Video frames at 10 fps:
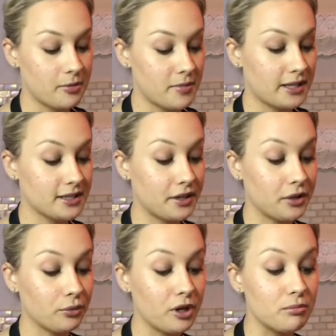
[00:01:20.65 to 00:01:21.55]
It's going
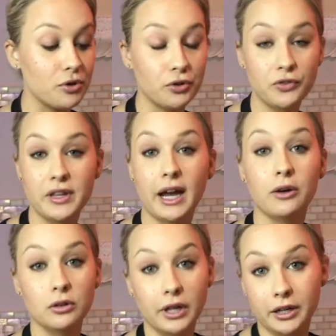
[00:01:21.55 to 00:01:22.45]
to remove the
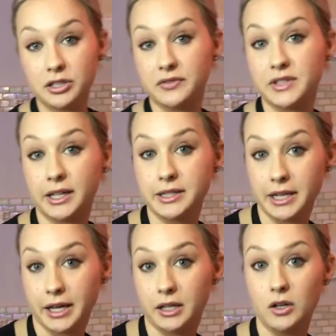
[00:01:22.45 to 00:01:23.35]
outer layers of dead
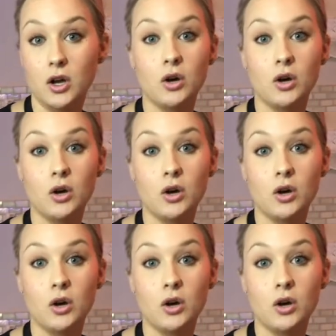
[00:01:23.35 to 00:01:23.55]
skin,